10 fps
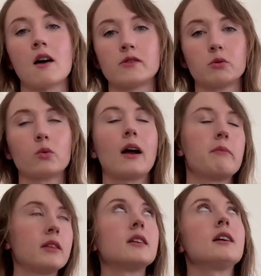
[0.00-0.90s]
really comfortable to
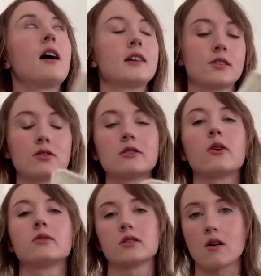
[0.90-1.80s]
wear. I mean, the yarn is
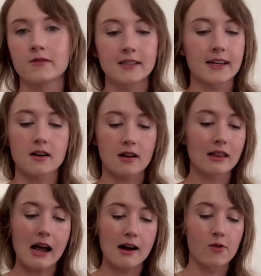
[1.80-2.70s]
so soft. It's like a
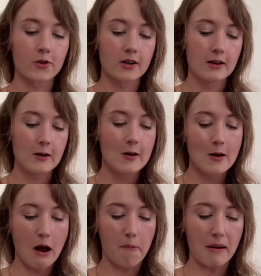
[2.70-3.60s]
cloud,
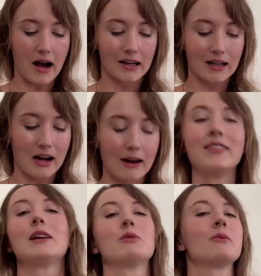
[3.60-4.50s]
but
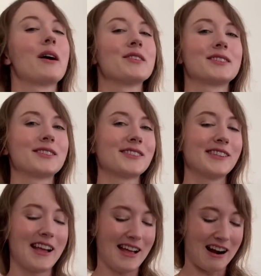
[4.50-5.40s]
I really wouldn't wear
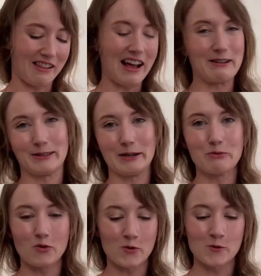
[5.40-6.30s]
this out of the house
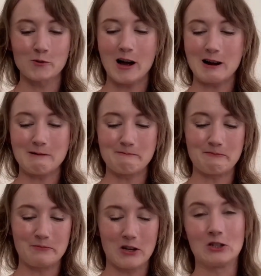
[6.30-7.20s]
anymore.
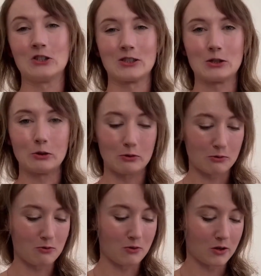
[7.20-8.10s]
It's just
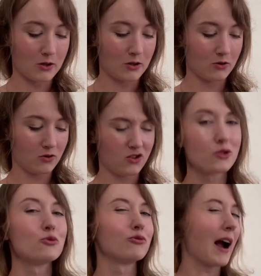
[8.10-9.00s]
too
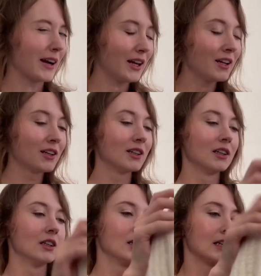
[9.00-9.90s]
ratty.